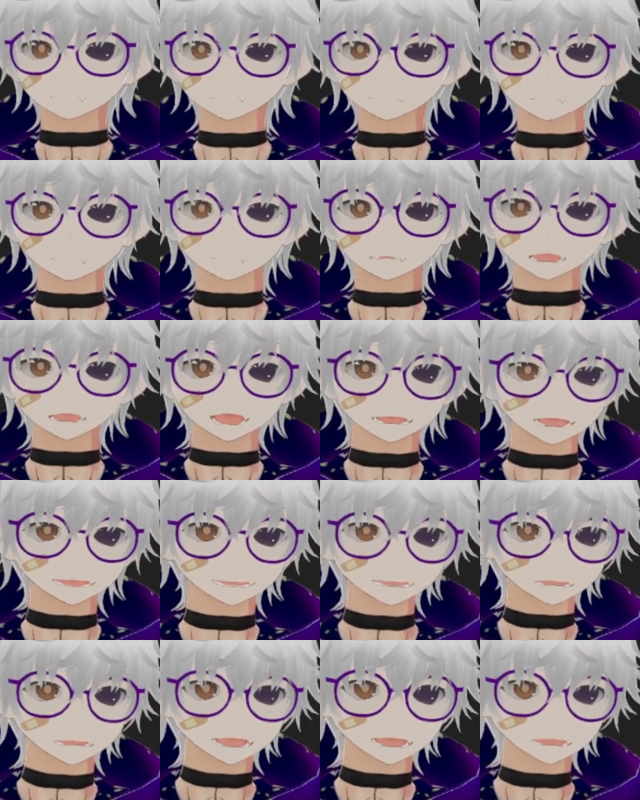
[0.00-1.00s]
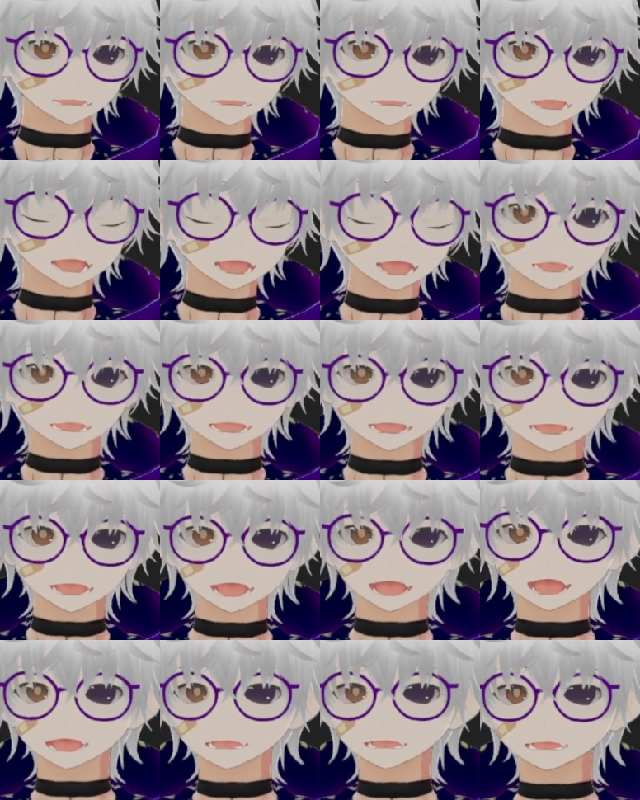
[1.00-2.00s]
the character. I think
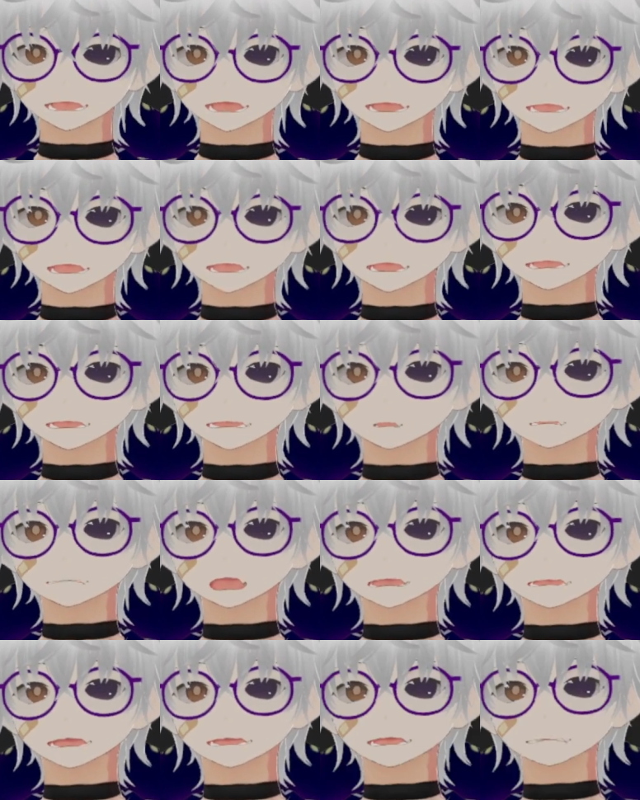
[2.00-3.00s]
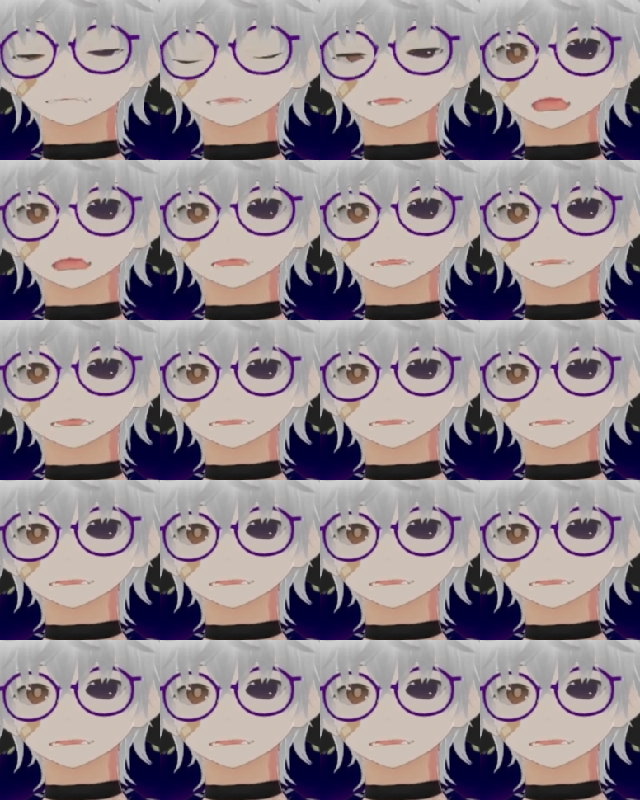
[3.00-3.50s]
he'd be too similar to Xenophanes.